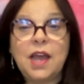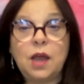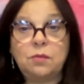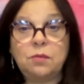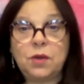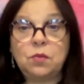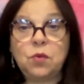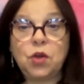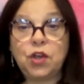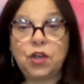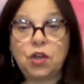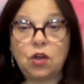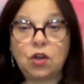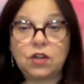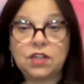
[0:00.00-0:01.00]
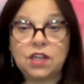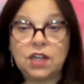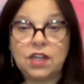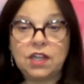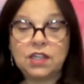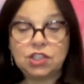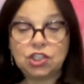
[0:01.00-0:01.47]
And we work on
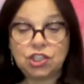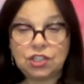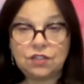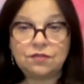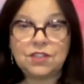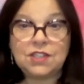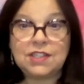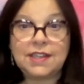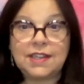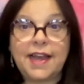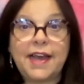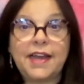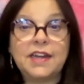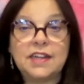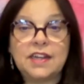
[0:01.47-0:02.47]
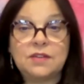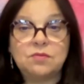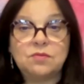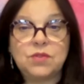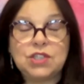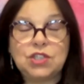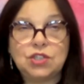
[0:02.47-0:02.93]
shifting that,
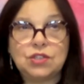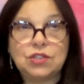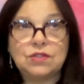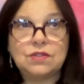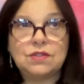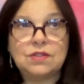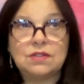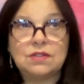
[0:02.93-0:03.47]
and we do